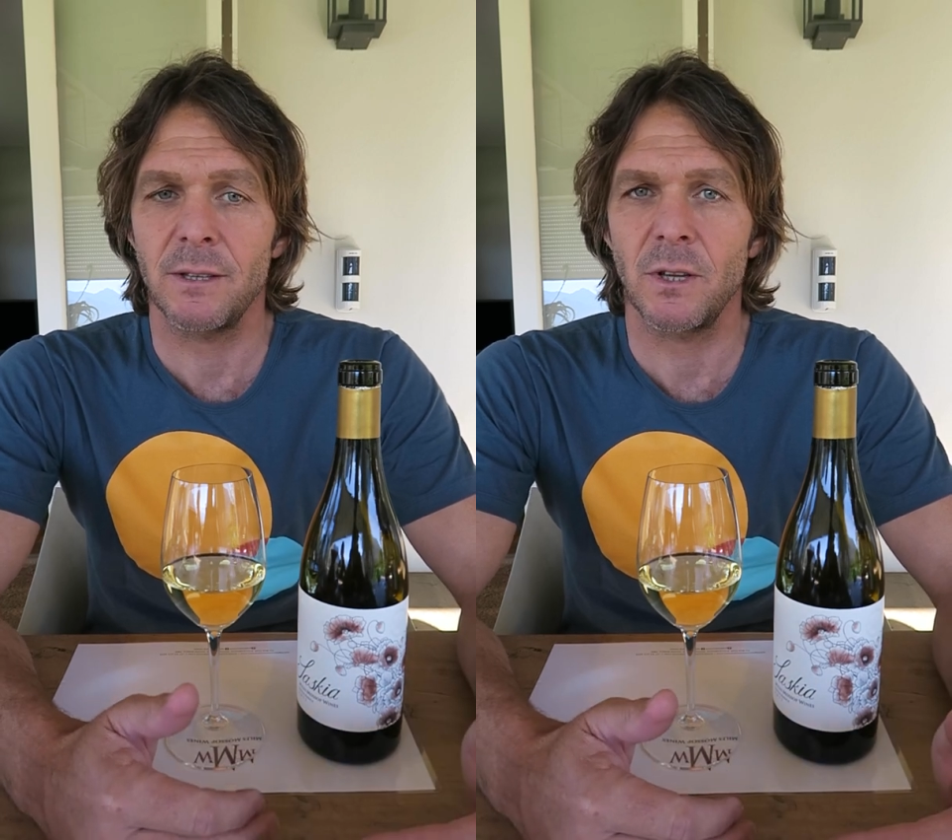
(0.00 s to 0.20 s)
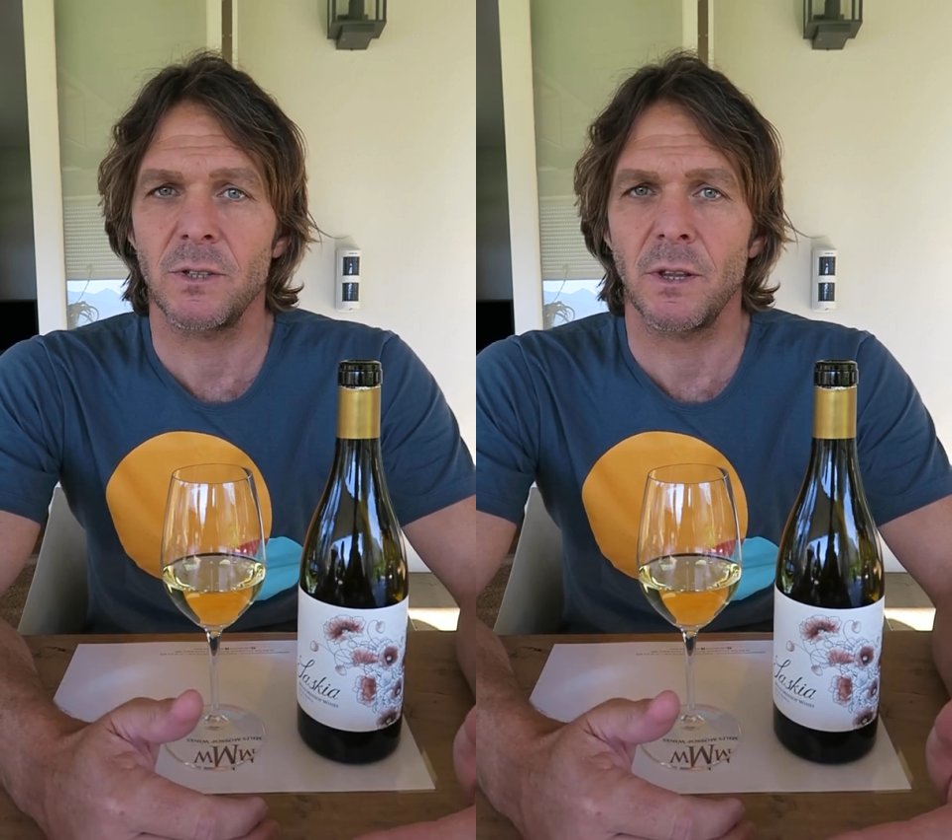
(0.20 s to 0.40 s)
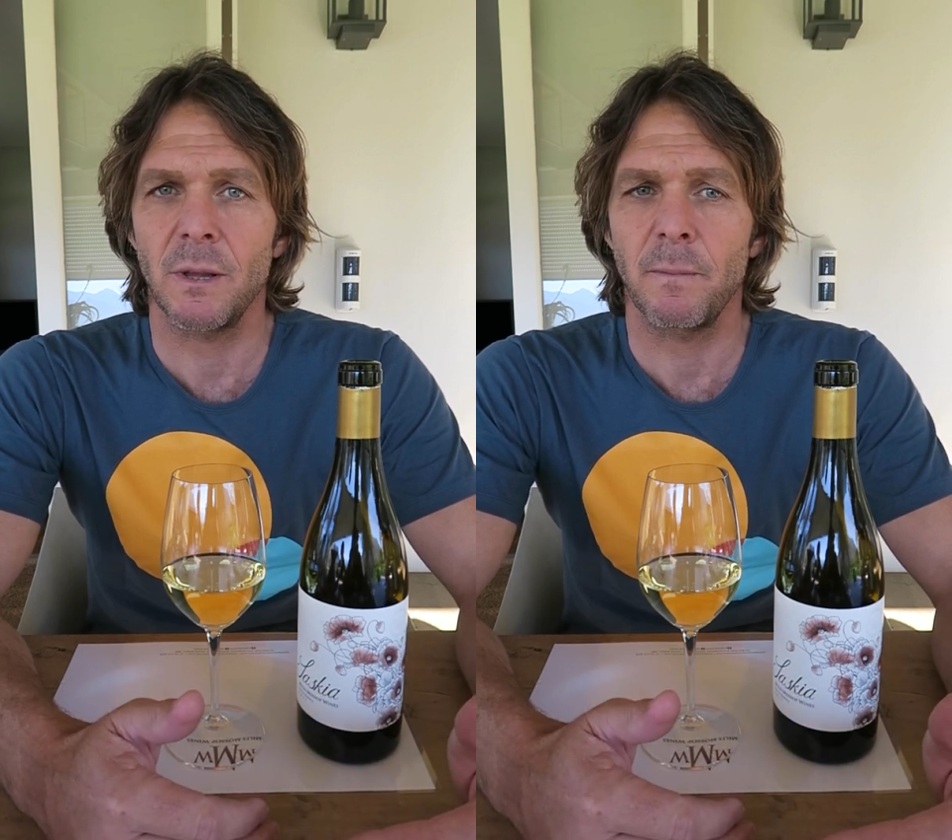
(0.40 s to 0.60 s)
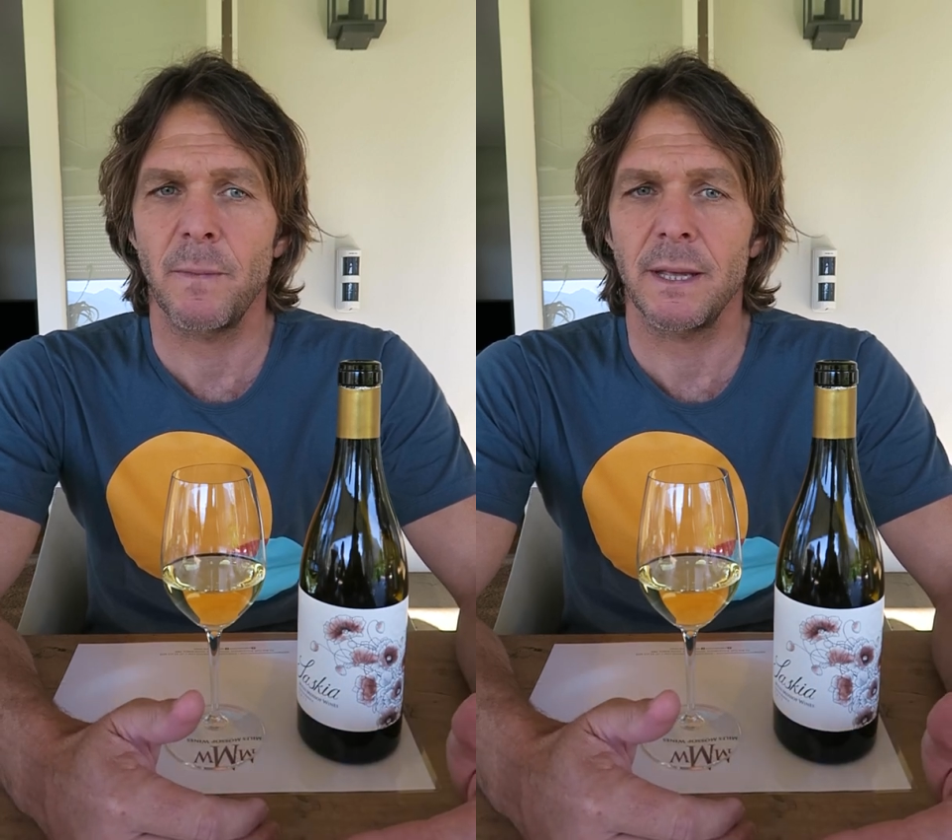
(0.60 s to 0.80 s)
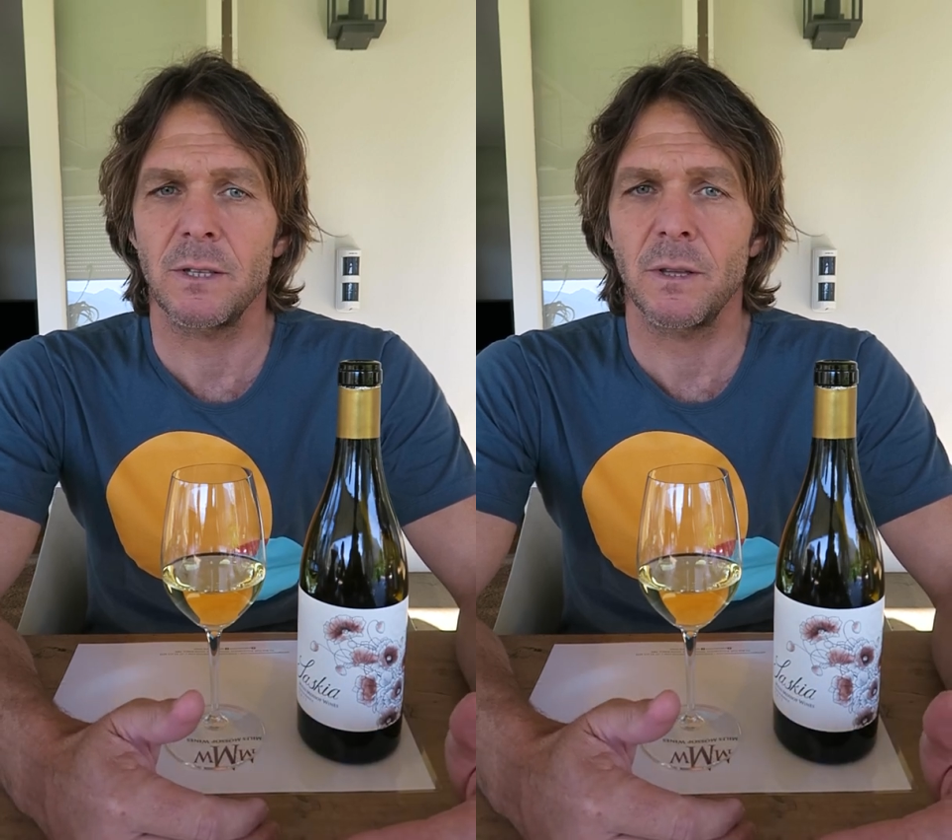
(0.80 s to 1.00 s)
So it's on
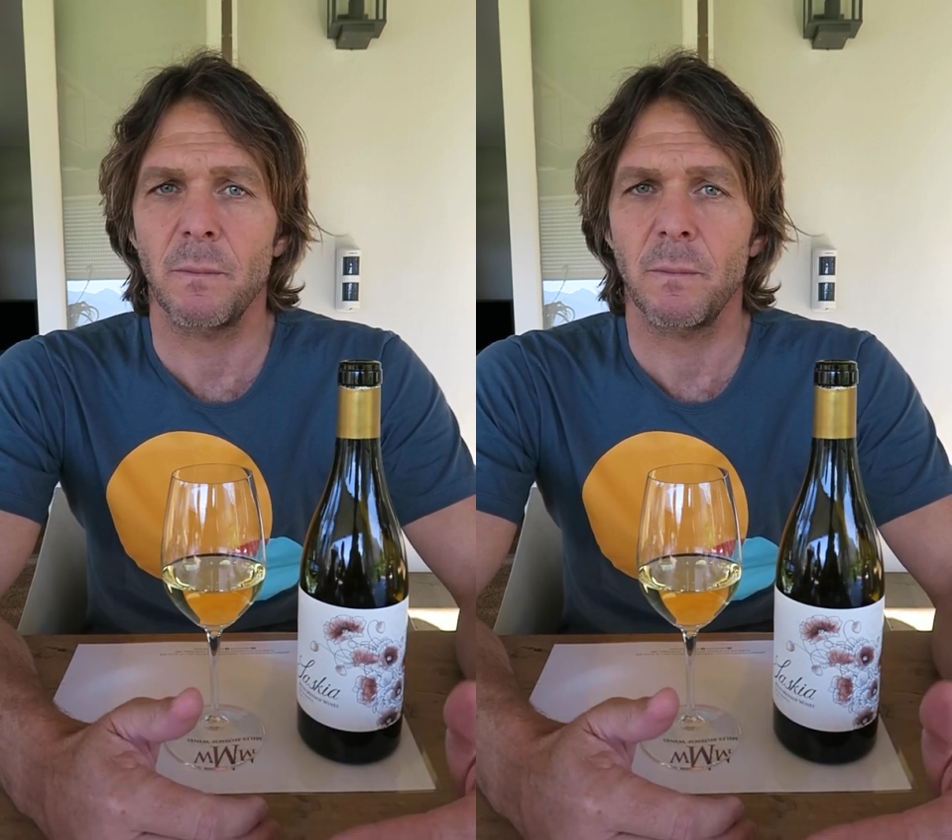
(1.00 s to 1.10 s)
the